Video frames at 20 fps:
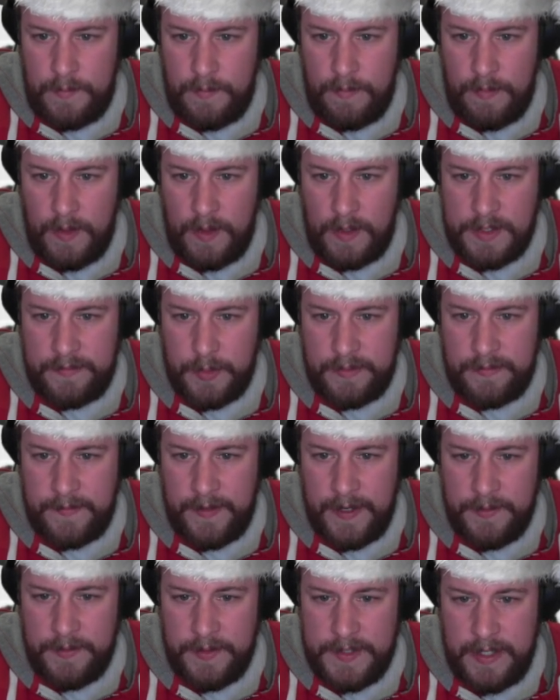So we
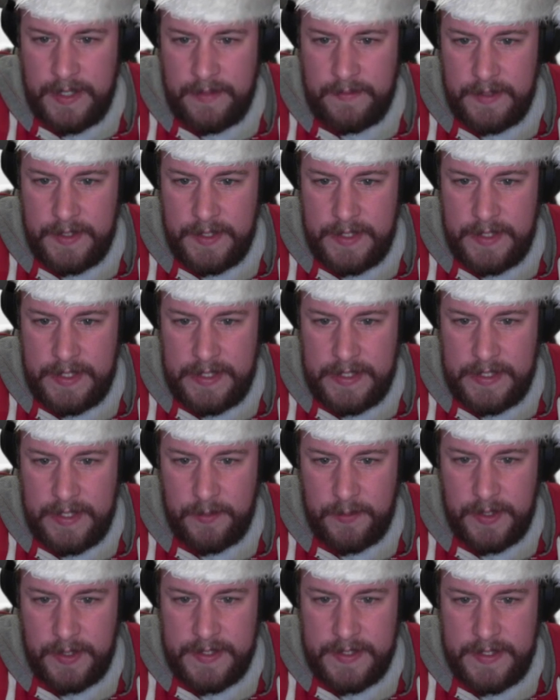found the devil in the detail.
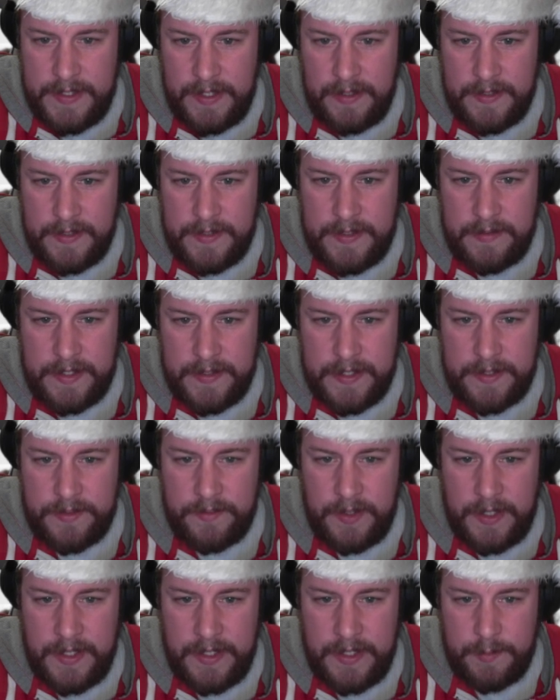We can see that the service is
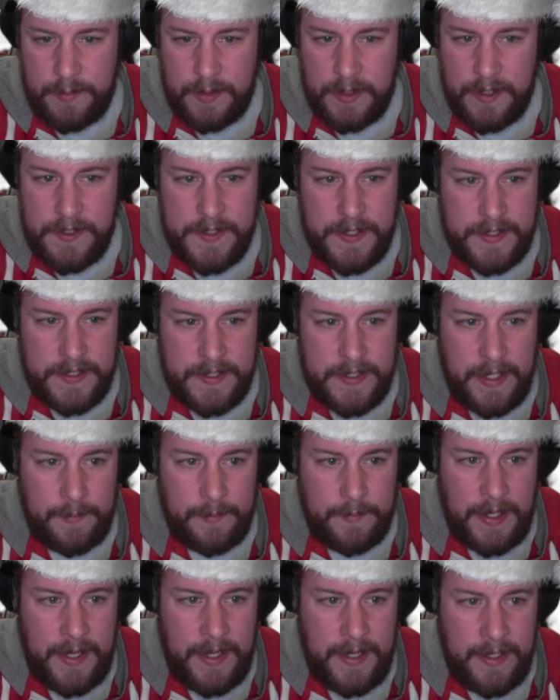running the process named
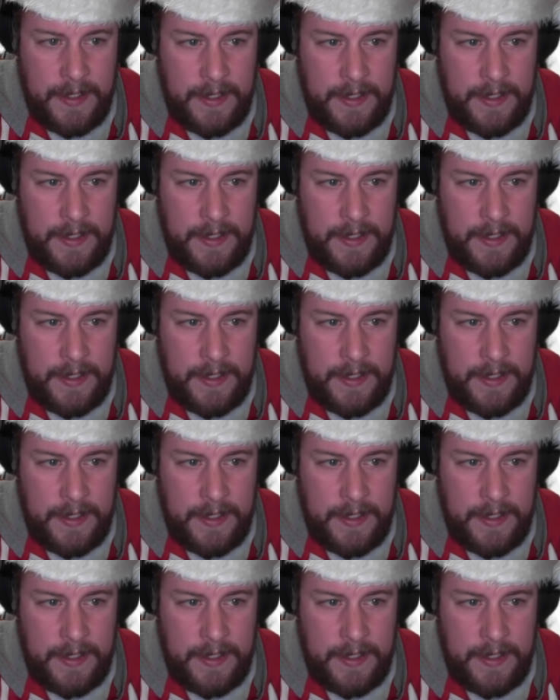A,